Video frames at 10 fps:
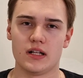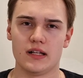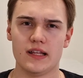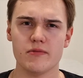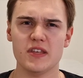
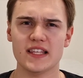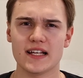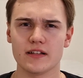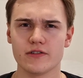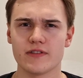Let me
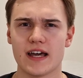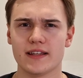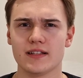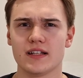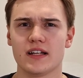tell you
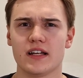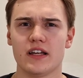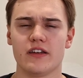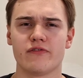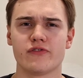that
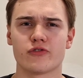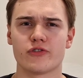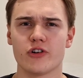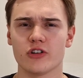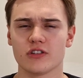if you're
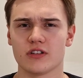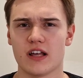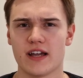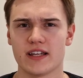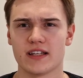not
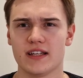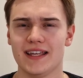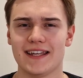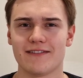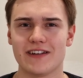like
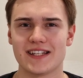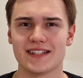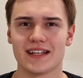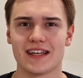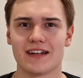
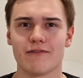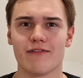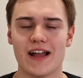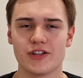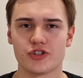investing in
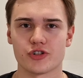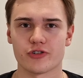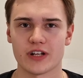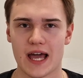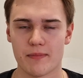venture
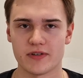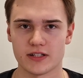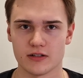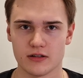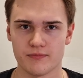
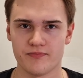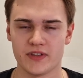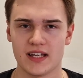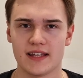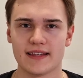capital,
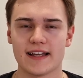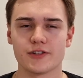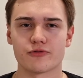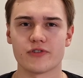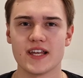that
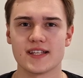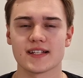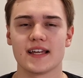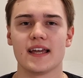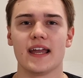
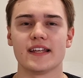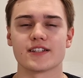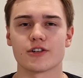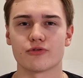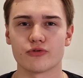risk
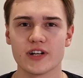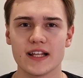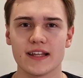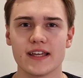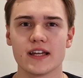is
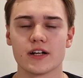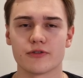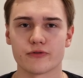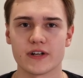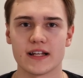really,
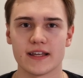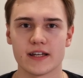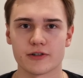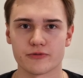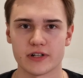
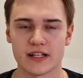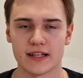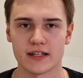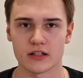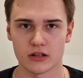really,
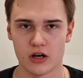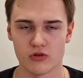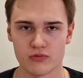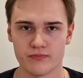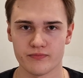really low.